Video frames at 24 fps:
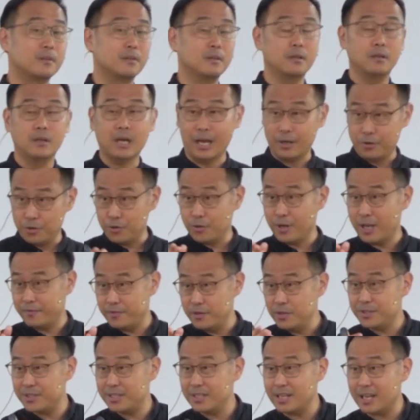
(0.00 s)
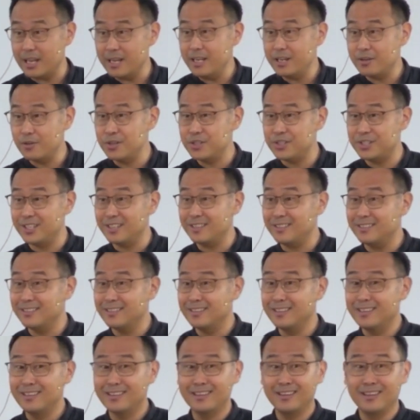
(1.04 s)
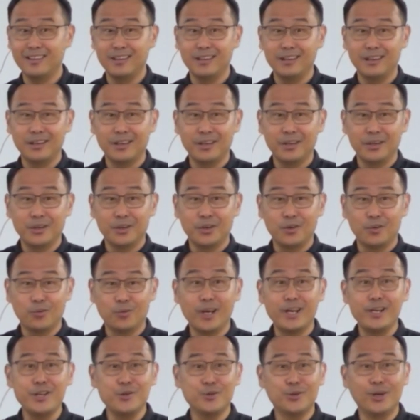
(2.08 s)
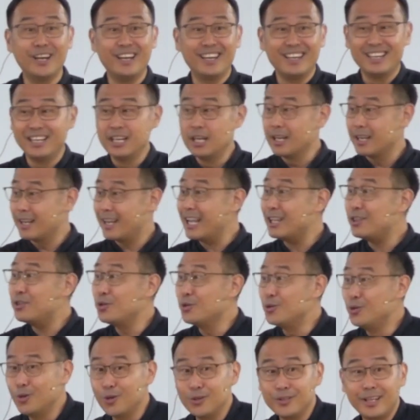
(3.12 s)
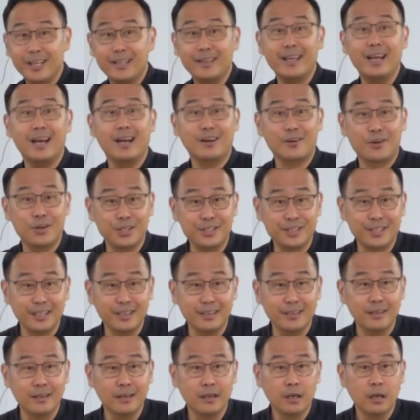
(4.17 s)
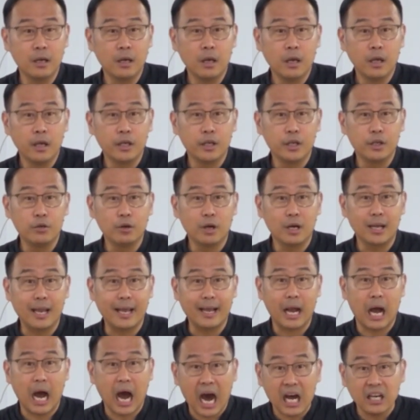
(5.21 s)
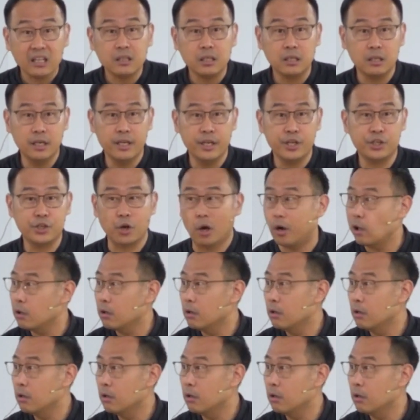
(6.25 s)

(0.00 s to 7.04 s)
I don't know, have you seen any Christian? When you get to know that they are Christian, you are like utterly shocked.